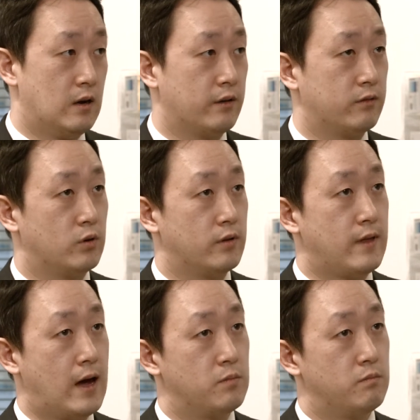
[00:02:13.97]
I thought
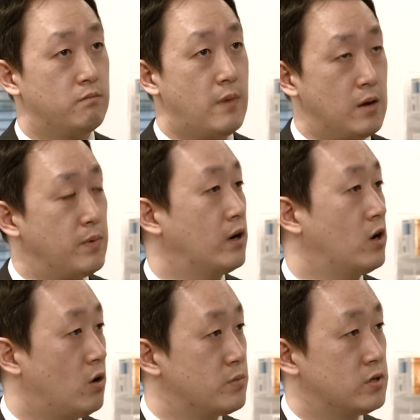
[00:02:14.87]
that may be
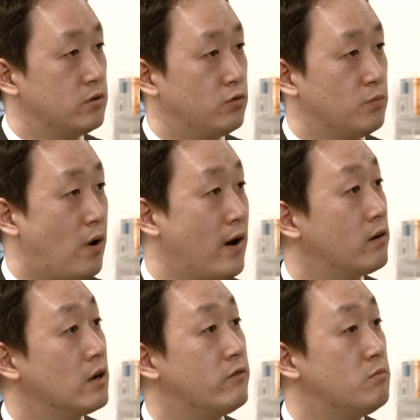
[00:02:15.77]
an option to buy
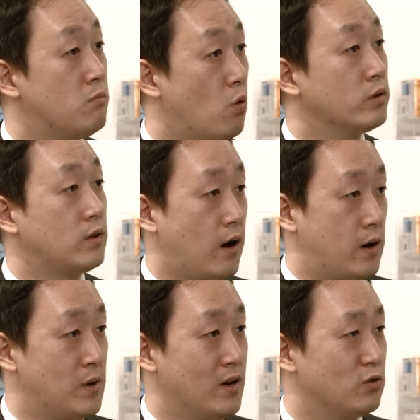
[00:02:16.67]
her even more
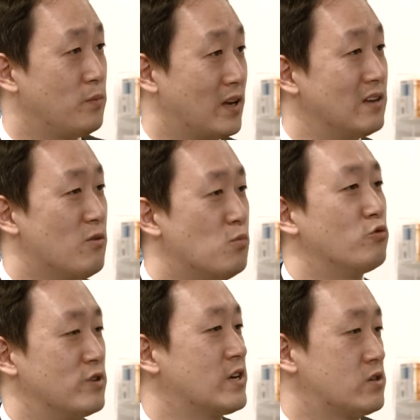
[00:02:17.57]
time, to make it even
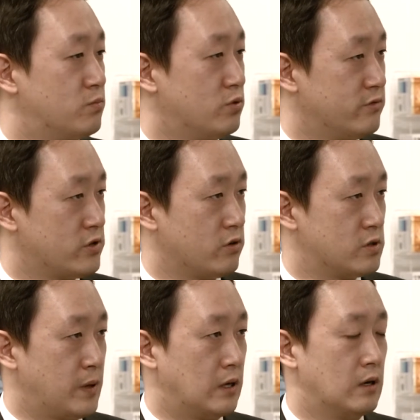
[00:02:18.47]
more recession-proof, so to
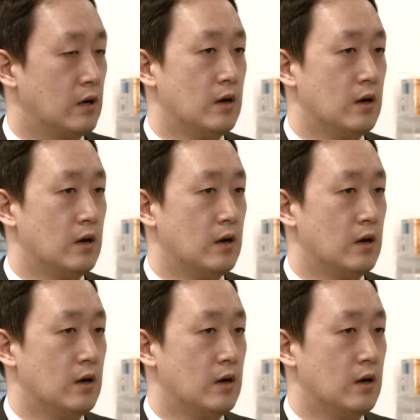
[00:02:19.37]
speak.